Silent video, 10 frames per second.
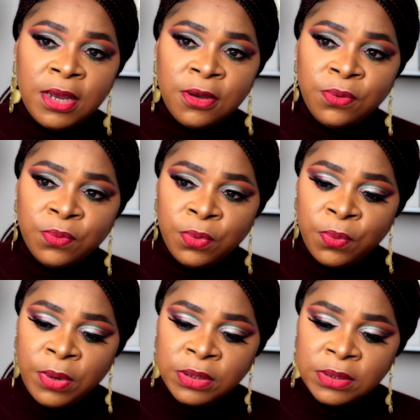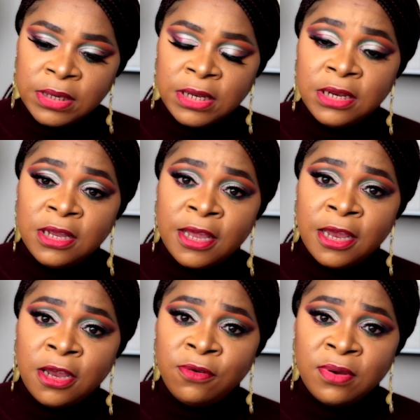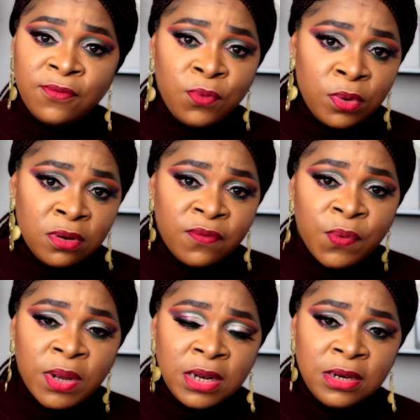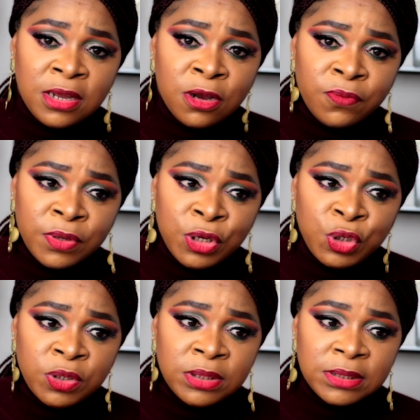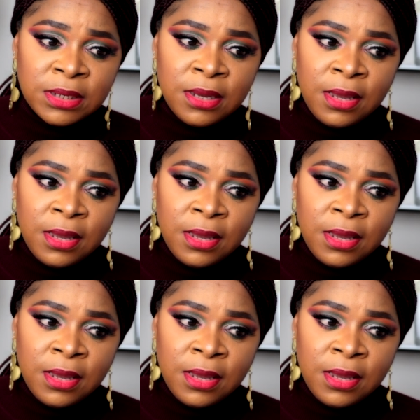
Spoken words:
we went to the clinical area of one of our clinical locations,